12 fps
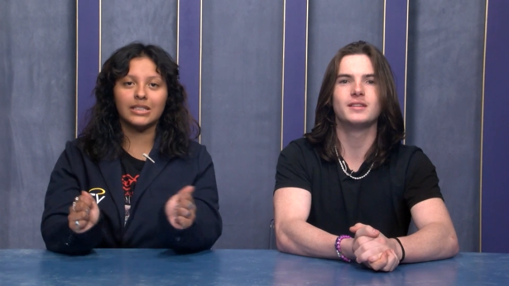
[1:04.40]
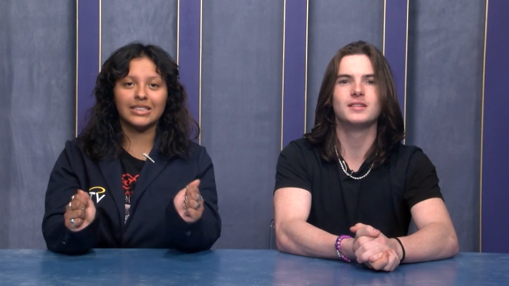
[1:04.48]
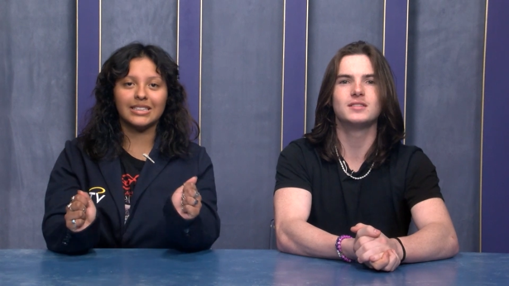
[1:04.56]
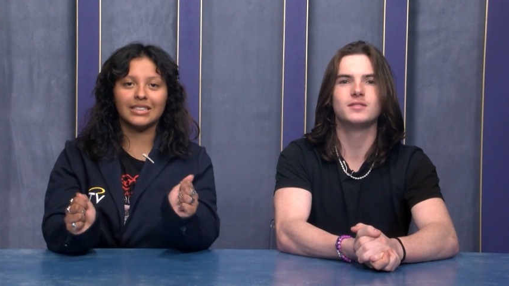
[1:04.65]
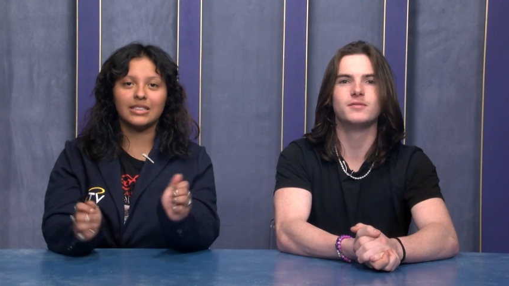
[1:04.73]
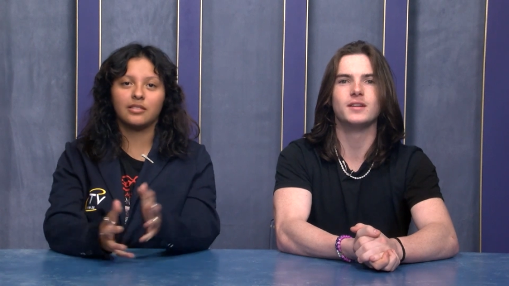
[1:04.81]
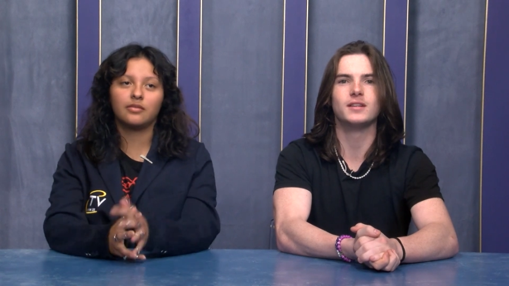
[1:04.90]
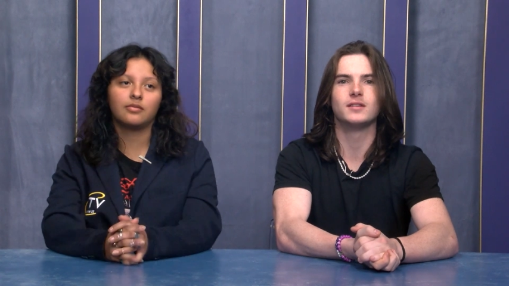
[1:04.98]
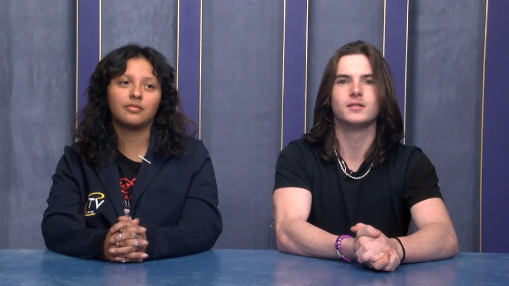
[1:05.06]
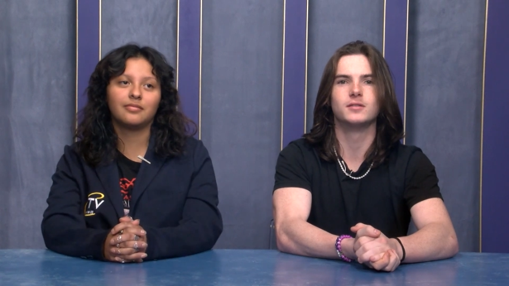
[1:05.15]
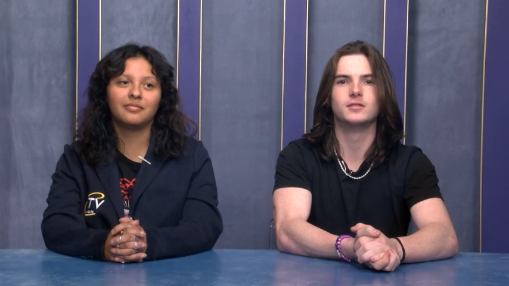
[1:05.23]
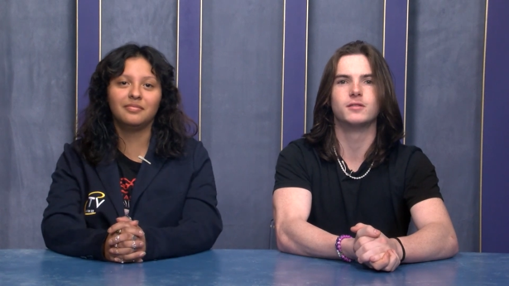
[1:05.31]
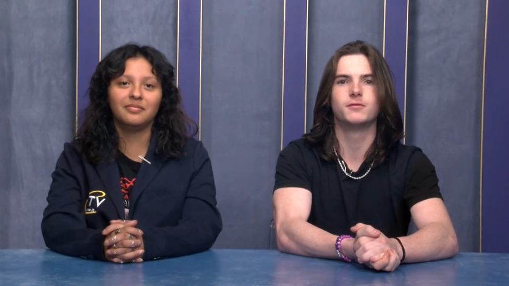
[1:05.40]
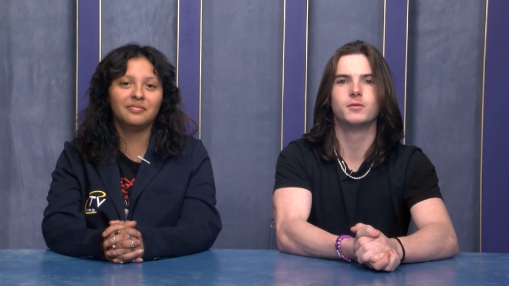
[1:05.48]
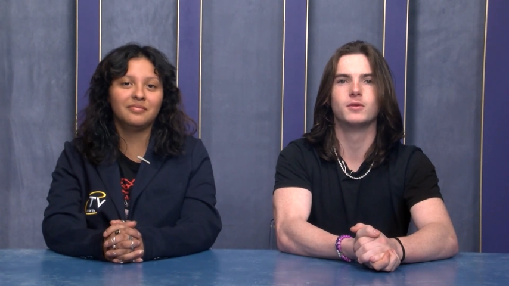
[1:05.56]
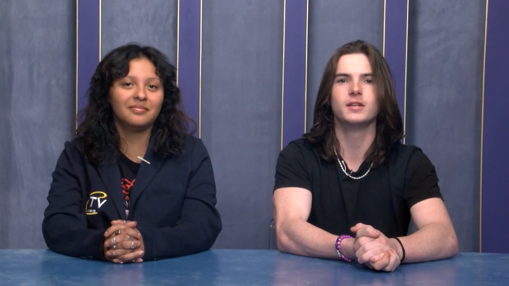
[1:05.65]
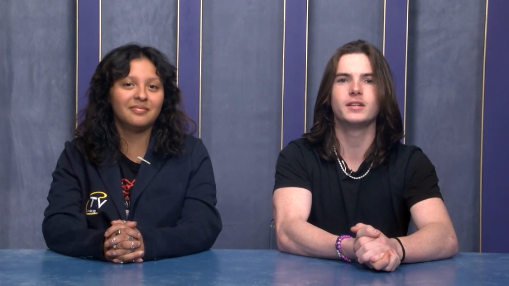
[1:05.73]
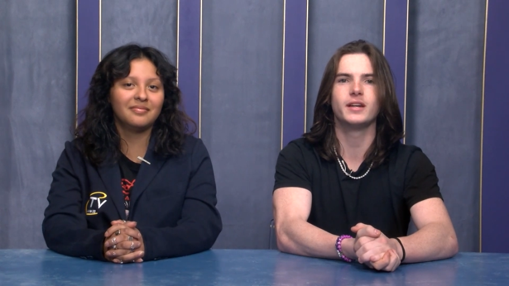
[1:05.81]
Speaker 1: this event includes a
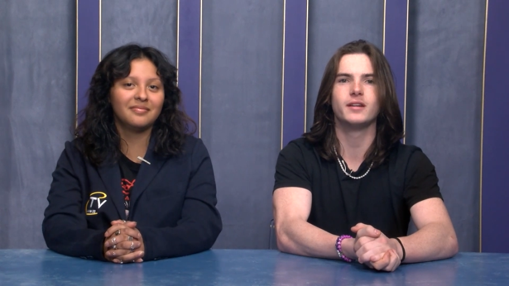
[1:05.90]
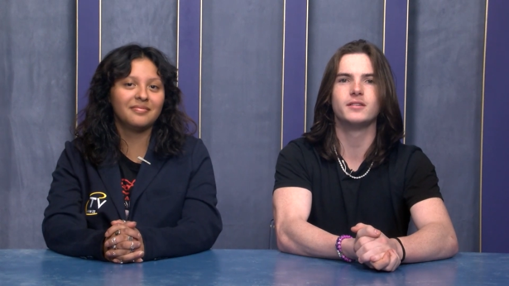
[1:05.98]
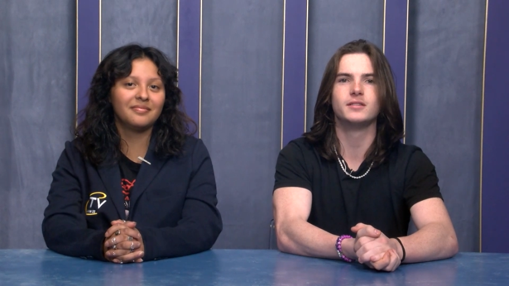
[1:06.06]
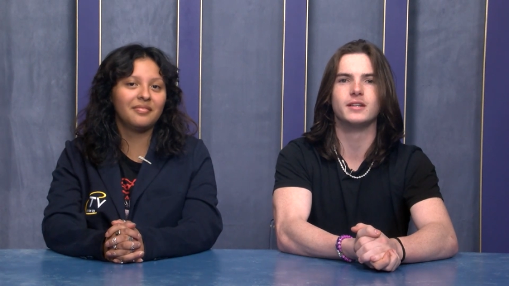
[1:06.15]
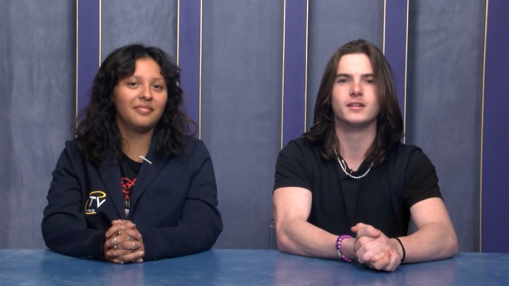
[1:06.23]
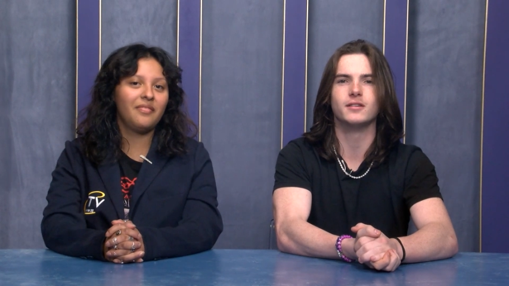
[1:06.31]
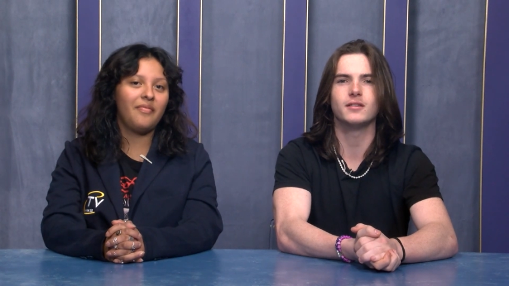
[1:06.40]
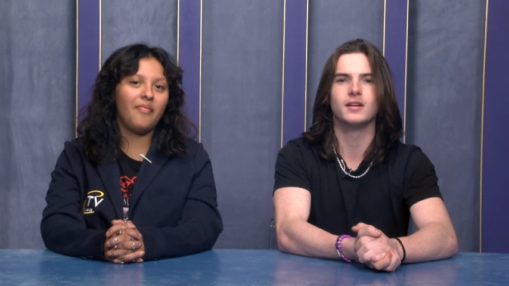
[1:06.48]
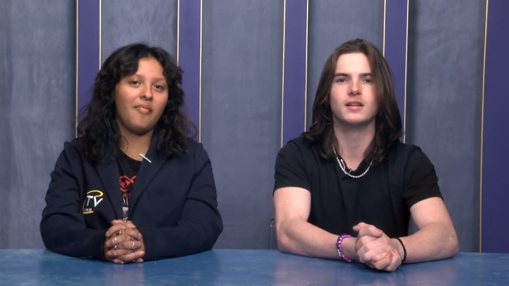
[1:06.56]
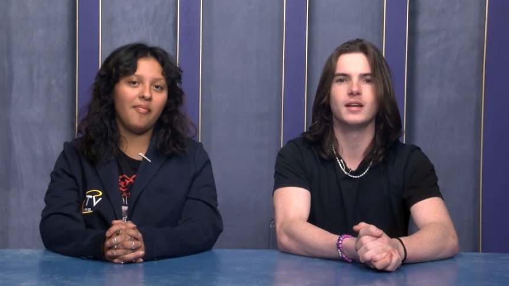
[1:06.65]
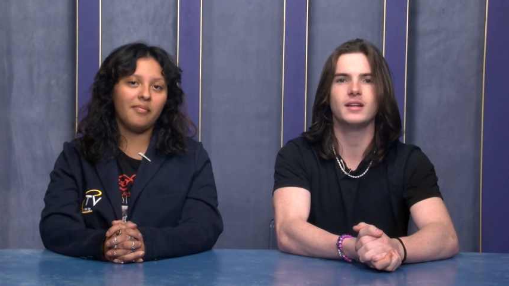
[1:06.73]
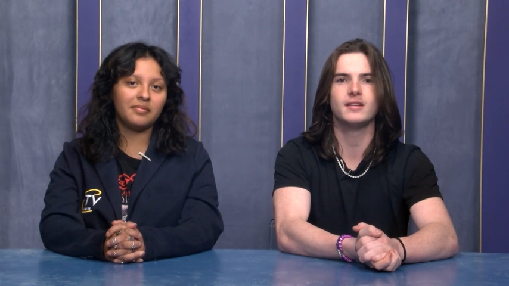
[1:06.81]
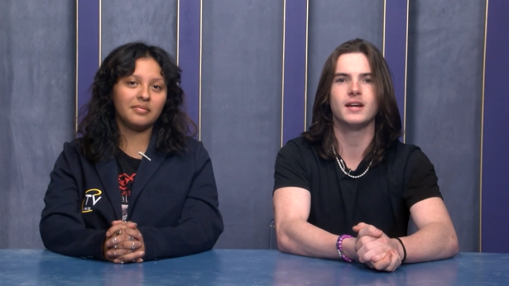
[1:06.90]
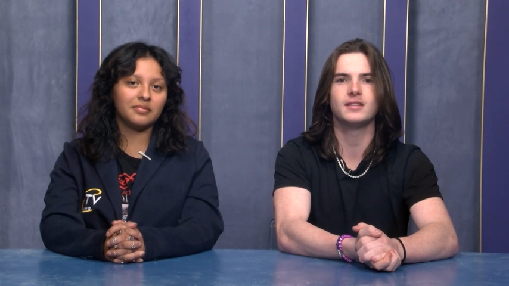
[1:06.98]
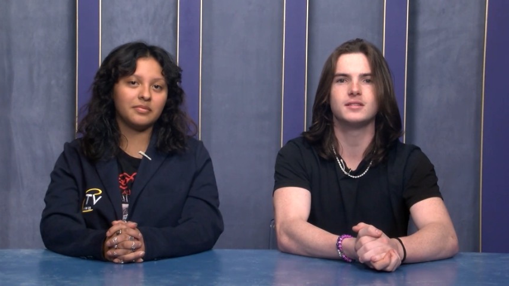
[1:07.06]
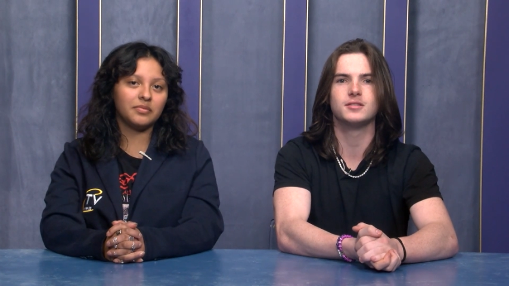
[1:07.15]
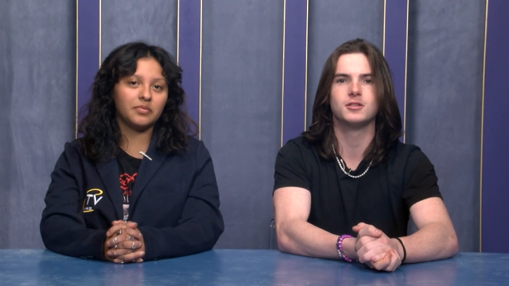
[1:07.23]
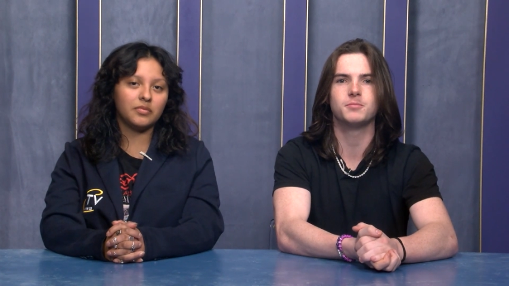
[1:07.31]
fully catered dinner, a late night
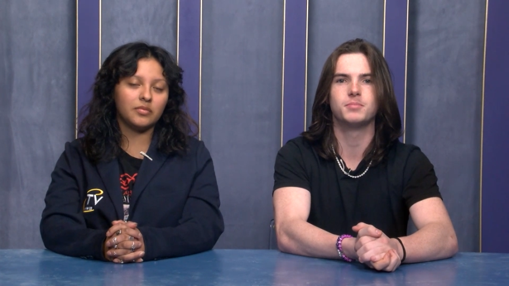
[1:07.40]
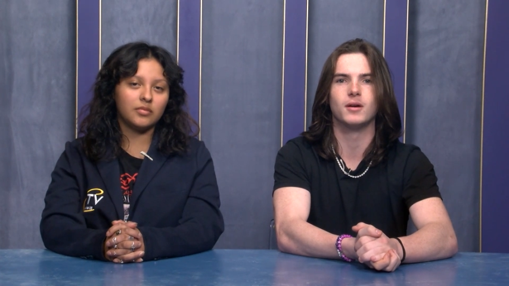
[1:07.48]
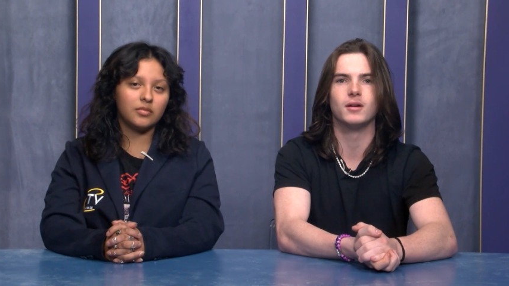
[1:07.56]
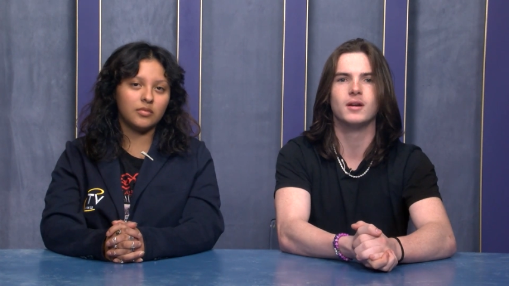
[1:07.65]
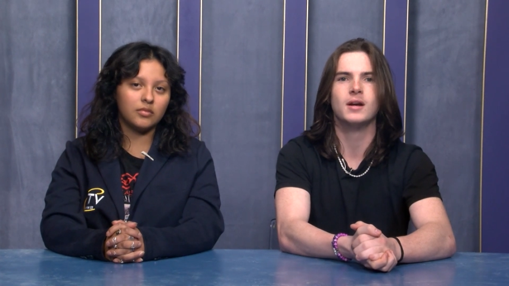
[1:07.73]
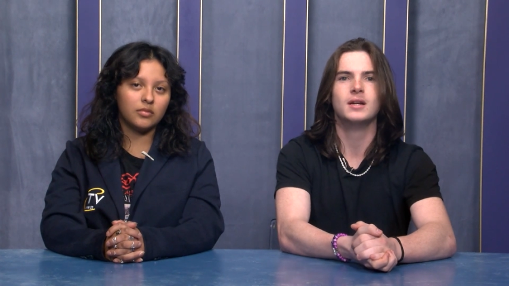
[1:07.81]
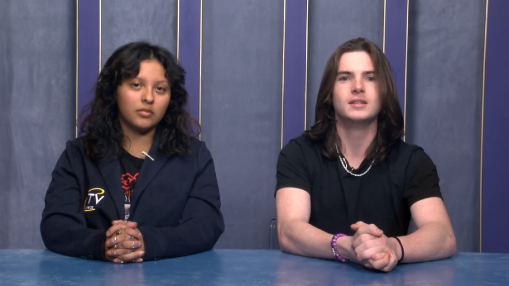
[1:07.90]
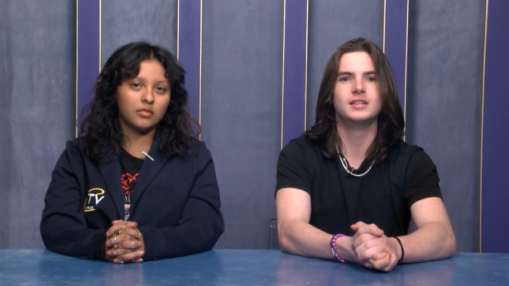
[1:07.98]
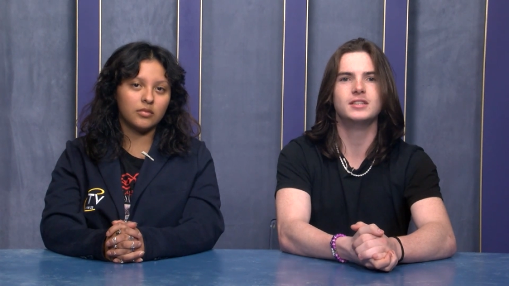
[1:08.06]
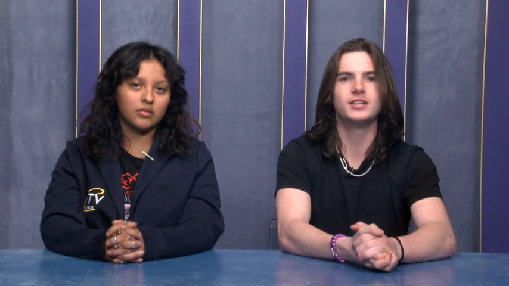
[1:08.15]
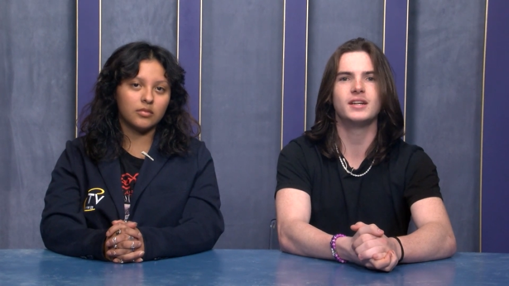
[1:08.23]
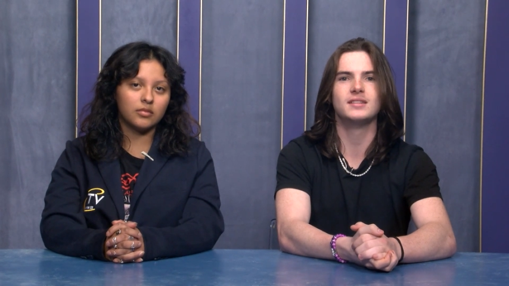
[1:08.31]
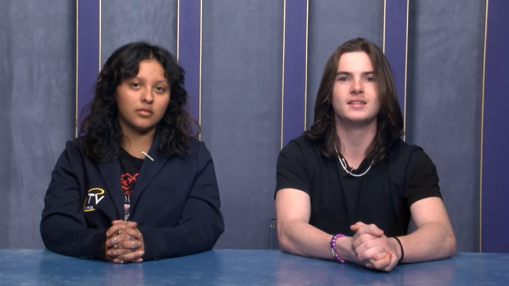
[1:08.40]
dessert bar, DJ and